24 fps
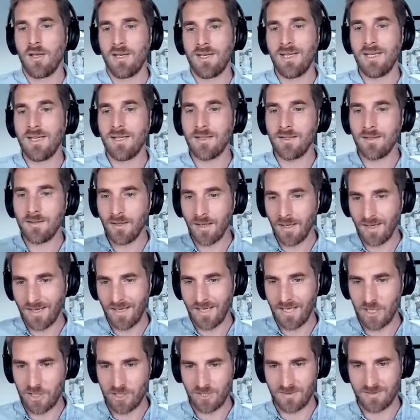in
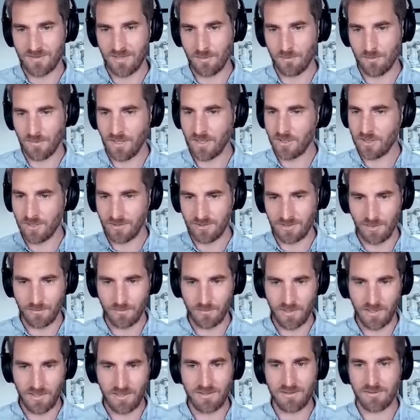H S M. H S
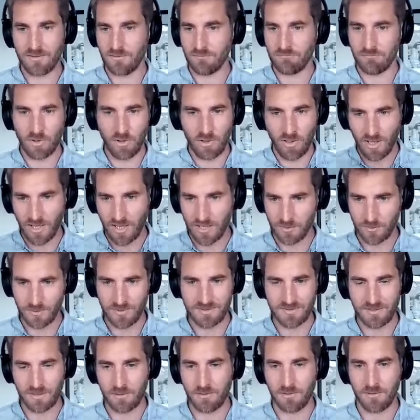M is the hardware
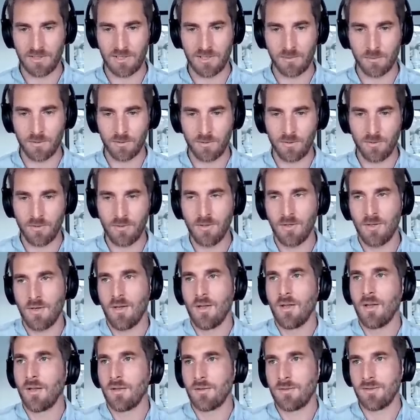security module.
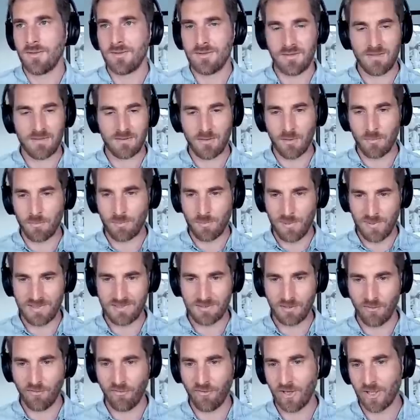This is a
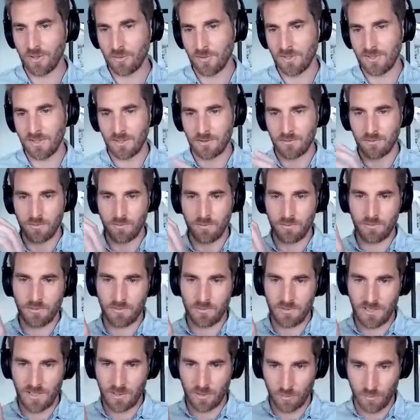piece of hardware that
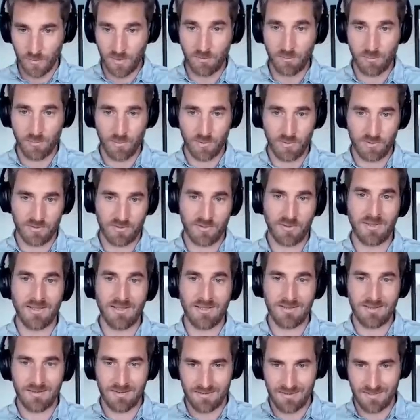you that we put
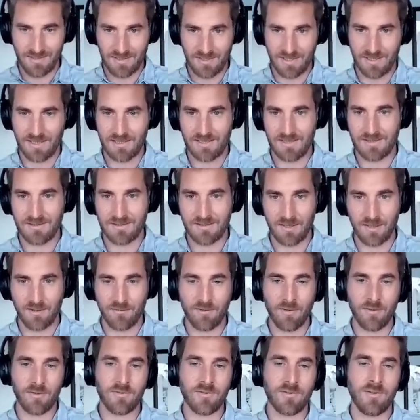in dedicated
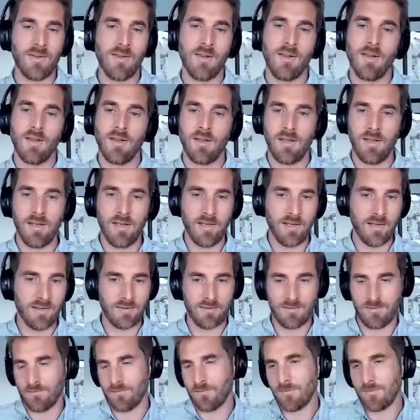servers, and